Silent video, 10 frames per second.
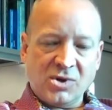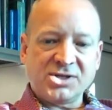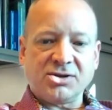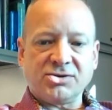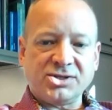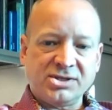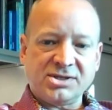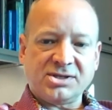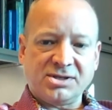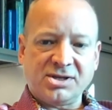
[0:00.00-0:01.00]

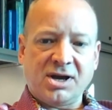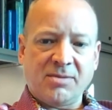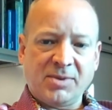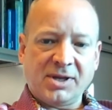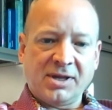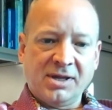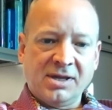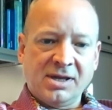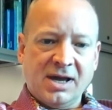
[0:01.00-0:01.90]
researching this topic,